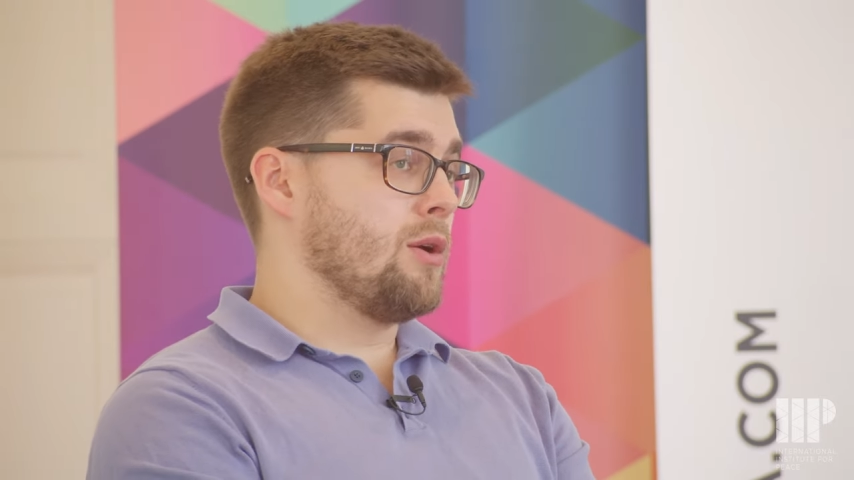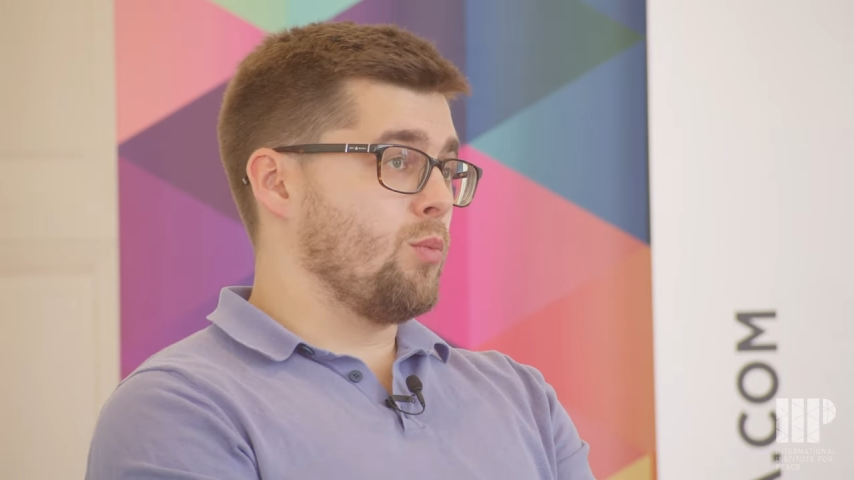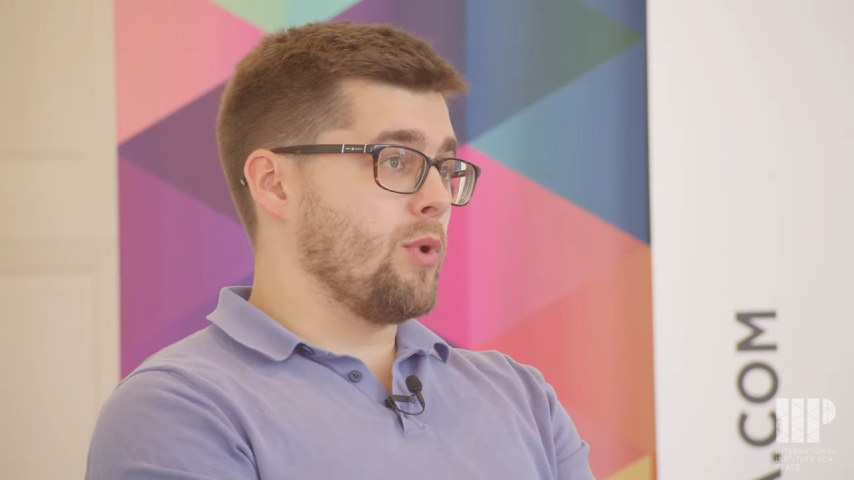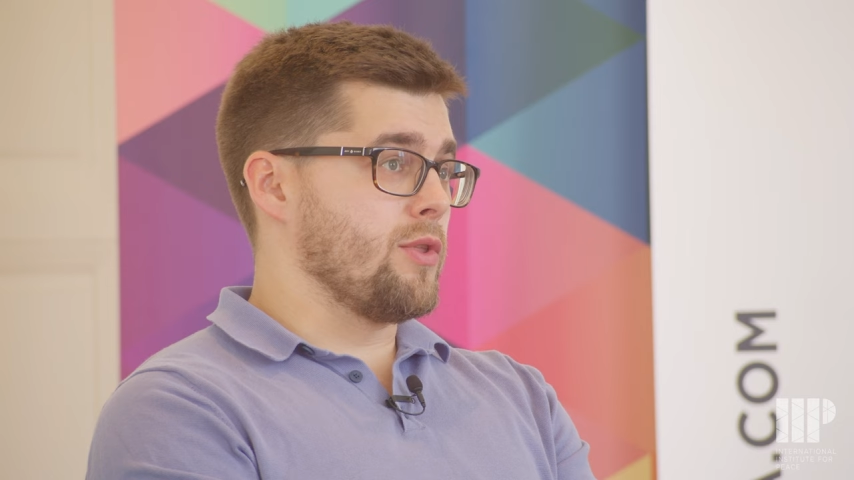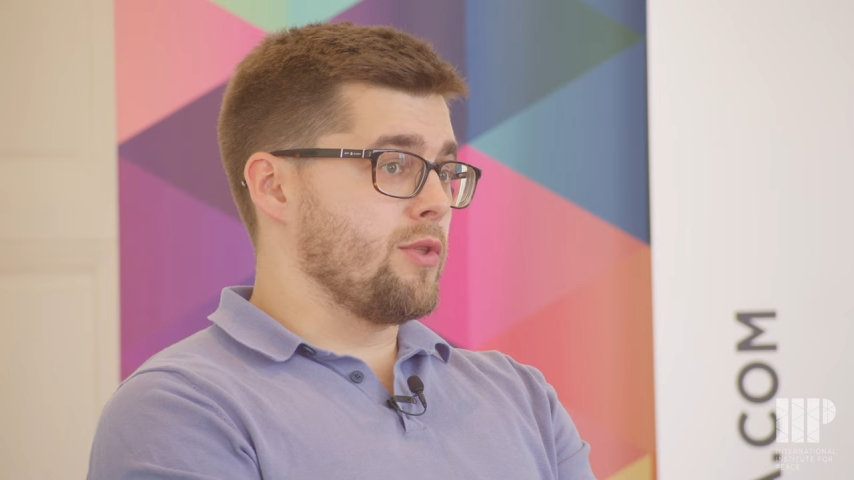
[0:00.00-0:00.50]

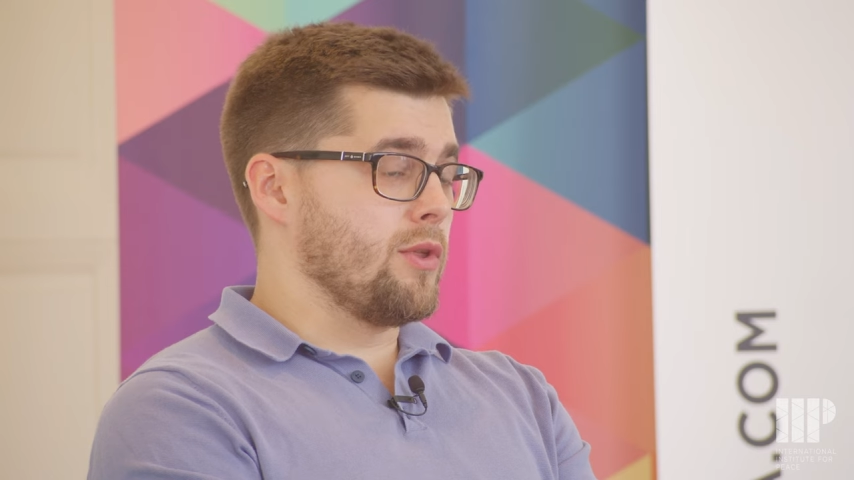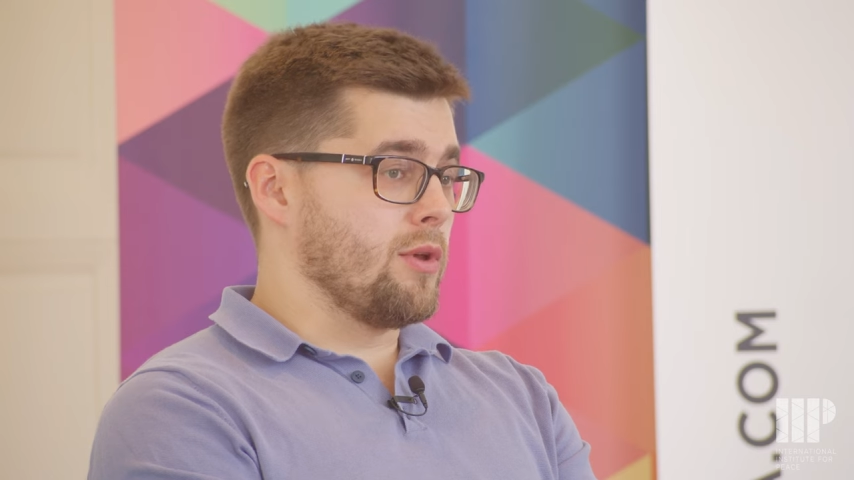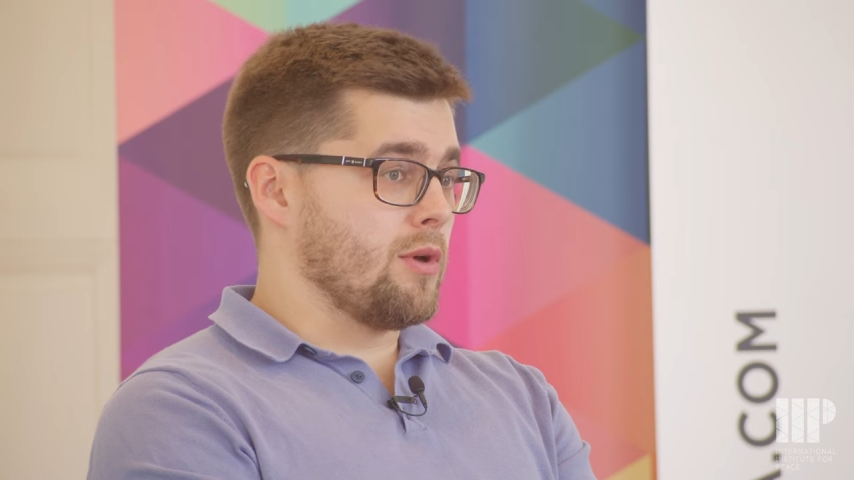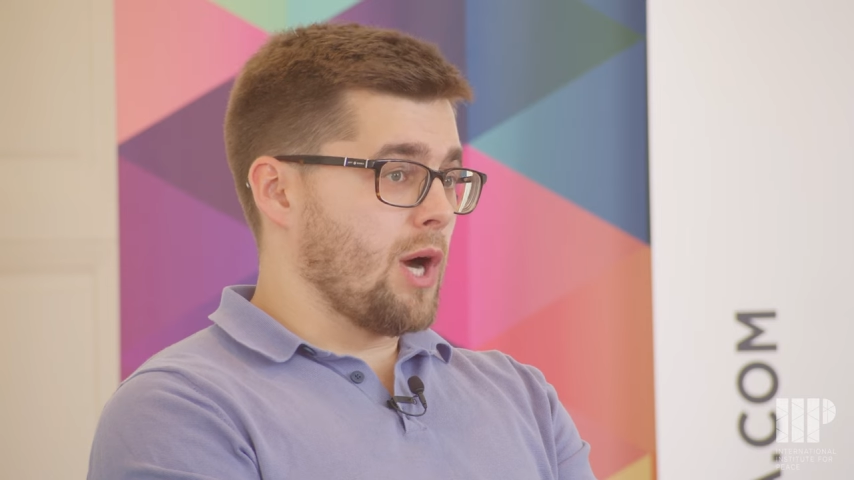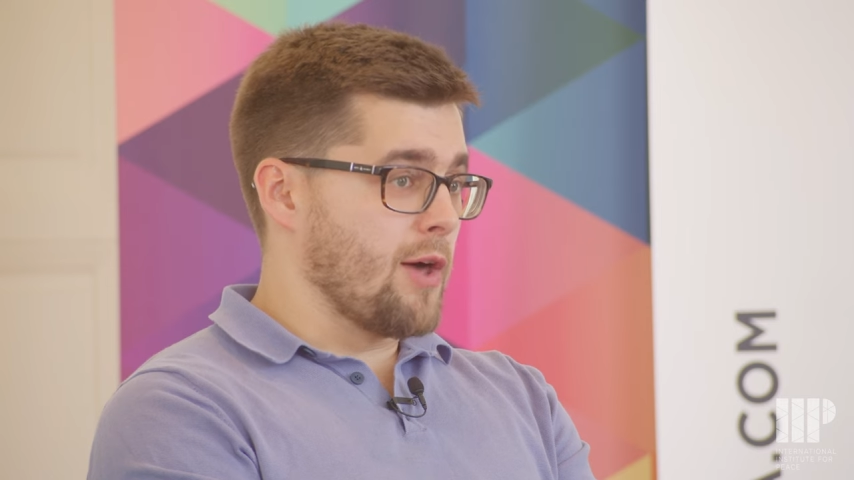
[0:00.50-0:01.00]
with
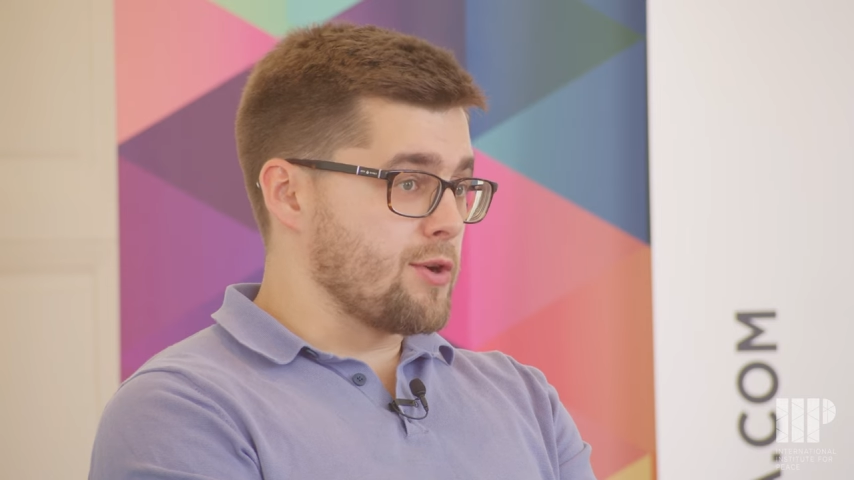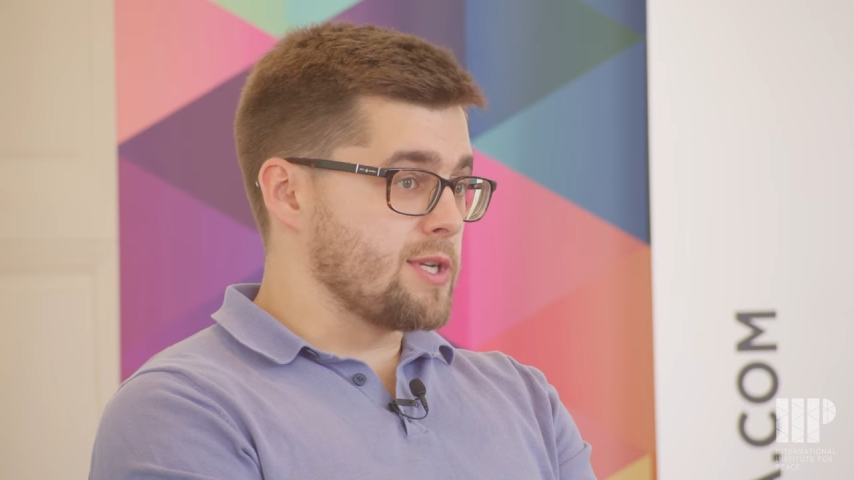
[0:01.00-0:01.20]
other